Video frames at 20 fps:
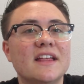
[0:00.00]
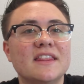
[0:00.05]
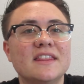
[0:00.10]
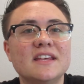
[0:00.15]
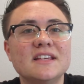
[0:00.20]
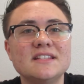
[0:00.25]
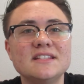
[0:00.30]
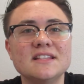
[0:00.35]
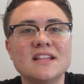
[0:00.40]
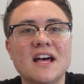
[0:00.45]

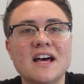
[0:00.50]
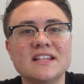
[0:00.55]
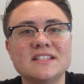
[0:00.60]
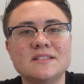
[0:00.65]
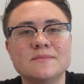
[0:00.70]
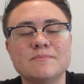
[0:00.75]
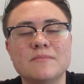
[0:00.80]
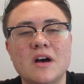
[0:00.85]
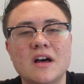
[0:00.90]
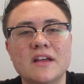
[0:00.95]
This
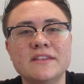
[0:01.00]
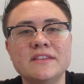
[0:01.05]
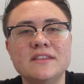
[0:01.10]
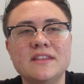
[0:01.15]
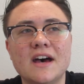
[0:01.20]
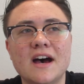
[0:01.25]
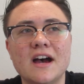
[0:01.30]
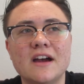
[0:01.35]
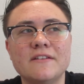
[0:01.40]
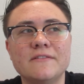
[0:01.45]
last
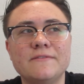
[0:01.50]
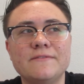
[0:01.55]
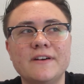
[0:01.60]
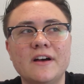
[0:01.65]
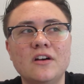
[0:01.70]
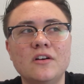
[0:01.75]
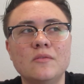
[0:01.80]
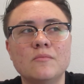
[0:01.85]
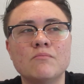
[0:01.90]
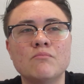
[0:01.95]
month, I've
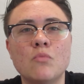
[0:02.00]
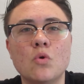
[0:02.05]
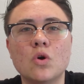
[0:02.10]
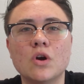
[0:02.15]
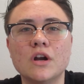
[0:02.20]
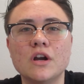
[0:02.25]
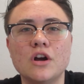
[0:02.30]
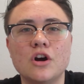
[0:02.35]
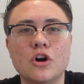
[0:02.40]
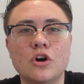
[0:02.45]
felt
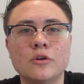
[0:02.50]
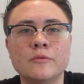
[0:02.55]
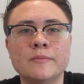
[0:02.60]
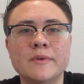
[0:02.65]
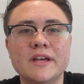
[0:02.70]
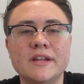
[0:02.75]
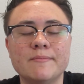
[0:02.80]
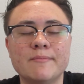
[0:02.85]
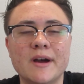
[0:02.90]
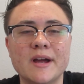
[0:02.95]
more at home
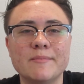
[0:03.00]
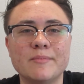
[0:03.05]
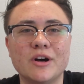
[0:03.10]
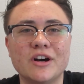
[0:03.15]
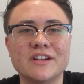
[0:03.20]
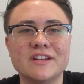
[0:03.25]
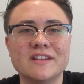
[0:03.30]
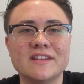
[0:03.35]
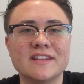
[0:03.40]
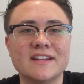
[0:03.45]
in my
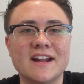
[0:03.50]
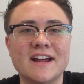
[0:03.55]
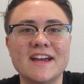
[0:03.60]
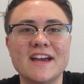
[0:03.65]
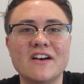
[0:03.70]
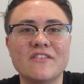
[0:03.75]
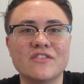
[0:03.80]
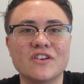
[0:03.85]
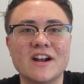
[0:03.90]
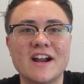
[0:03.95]
body than I
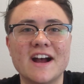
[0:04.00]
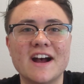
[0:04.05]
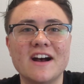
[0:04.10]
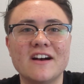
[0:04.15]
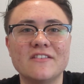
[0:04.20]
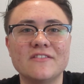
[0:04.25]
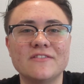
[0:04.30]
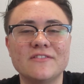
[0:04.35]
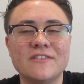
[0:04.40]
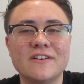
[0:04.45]
ever
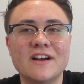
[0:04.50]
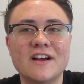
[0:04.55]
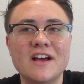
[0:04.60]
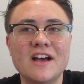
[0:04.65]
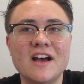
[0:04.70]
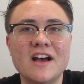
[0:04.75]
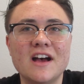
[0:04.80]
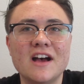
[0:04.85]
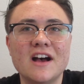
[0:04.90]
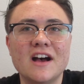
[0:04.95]
have.
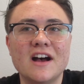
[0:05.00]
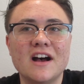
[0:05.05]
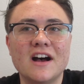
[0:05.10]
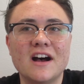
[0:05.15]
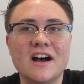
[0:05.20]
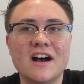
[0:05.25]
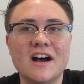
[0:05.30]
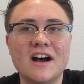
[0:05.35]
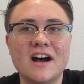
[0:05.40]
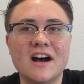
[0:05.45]

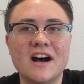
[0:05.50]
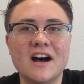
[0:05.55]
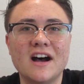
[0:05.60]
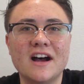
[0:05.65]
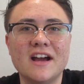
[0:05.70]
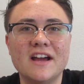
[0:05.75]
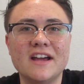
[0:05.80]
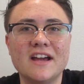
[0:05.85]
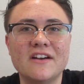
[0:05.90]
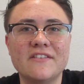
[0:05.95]

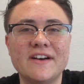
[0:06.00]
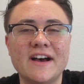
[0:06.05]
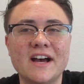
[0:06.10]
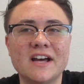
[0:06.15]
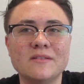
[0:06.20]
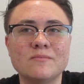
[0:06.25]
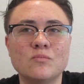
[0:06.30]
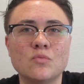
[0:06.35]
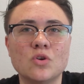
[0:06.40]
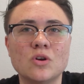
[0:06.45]
I have
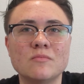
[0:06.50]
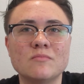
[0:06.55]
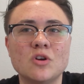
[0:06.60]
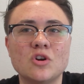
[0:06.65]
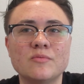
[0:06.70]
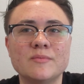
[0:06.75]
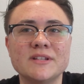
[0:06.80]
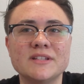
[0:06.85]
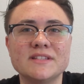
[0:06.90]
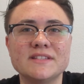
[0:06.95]
had more
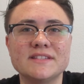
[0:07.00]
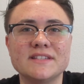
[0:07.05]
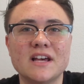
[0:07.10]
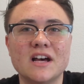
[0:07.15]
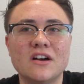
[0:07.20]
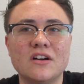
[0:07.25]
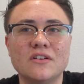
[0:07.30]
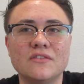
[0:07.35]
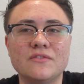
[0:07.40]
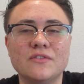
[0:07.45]
moments
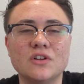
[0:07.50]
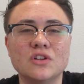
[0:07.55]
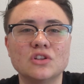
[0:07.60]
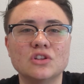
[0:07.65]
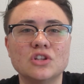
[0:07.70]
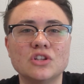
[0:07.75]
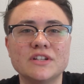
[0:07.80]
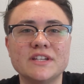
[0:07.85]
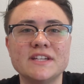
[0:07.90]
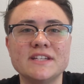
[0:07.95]
of
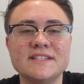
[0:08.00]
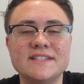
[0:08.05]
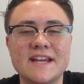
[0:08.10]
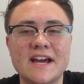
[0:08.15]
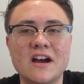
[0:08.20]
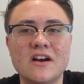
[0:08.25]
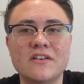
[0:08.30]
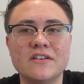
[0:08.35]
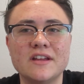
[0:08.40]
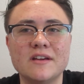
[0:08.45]
looking
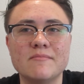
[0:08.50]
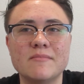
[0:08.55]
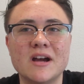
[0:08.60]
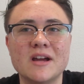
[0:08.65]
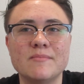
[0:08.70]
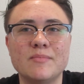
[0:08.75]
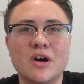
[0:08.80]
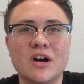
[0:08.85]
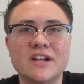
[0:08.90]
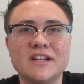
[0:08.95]
down at
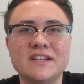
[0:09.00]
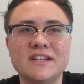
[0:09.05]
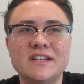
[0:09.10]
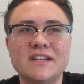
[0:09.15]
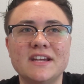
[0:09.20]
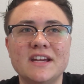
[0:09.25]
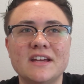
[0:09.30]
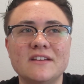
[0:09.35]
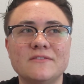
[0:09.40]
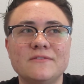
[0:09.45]
my
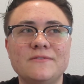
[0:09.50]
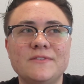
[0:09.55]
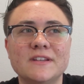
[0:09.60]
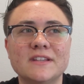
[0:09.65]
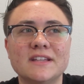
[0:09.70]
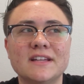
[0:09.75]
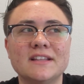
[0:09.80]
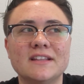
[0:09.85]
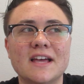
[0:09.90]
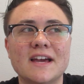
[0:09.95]
body and
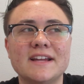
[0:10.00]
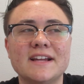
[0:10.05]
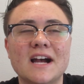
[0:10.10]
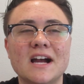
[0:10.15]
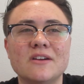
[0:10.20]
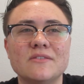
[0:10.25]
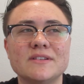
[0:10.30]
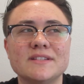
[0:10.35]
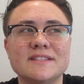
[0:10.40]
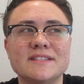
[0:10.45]
feeling like
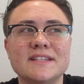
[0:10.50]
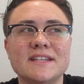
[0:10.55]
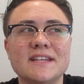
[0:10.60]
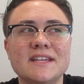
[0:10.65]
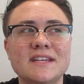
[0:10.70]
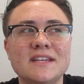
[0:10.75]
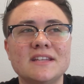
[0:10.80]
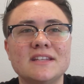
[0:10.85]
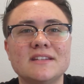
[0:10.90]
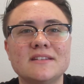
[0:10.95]
I was
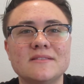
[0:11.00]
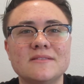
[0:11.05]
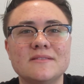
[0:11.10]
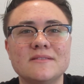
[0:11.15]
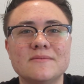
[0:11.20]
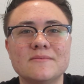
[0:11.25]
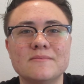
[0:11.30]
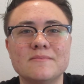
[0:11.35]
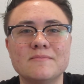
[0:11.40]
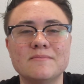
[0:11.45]

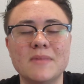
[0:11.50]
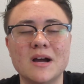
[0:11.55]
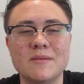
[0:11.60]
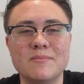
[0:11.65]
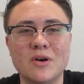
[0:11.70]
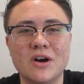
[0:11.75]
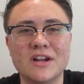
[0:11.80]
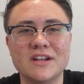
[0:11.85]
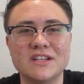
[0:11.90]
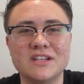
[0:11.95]
in my
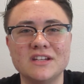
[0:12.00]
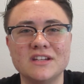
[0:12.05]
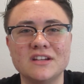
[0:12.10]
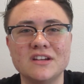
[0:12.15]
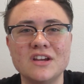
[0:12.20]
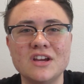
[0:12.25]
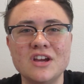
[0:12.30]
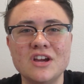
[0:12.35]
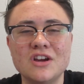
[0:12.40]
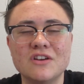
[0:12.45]

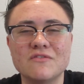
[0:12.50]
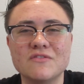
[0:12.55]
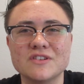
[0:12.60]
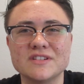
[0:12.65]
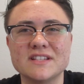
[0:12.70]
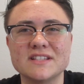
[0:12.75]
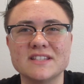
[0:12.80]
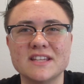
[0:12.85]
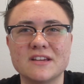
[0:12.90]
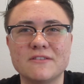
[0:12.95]
body
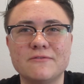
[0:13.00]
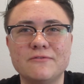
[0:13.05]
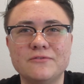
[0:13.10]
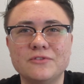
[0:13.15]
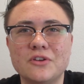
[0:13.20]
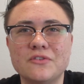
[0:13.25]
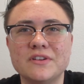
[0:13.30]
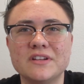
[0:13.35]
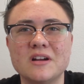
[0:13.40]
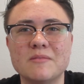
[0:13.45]
versus like
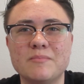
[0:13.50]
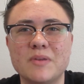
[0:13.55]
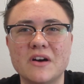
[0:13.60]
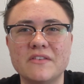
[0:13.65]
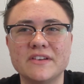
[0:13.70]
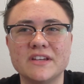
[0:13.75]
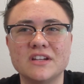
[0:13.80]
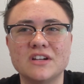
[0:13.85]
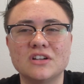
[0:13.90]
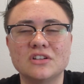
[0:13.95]
floating
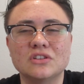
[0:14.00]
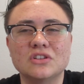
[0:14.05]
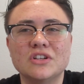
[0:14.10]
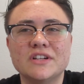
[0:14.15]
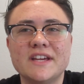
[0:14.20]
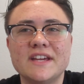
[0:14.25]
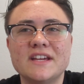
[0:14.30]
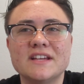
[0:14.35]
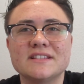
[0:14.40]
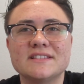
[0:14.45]
above it or
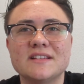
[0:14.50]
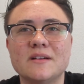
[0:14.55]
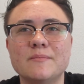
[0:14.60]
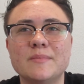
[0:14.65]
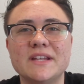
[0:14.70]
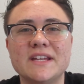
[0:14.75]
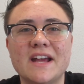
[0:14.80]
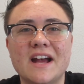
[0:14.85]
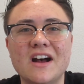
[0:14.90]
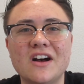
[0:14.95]
looking at
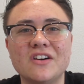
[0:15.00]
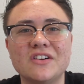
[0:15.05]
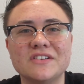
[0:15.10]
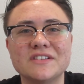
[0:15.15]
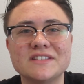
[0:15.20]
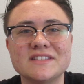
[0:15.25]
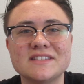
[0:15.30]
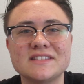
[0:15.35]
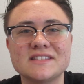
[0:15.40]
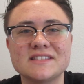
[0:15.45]
somebody
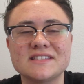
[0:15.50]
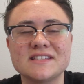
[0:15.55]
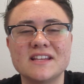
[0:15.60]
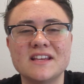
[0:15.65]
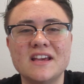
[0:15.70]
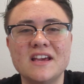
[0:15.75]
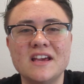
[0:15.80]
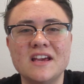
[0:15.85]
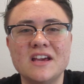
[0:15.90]
else,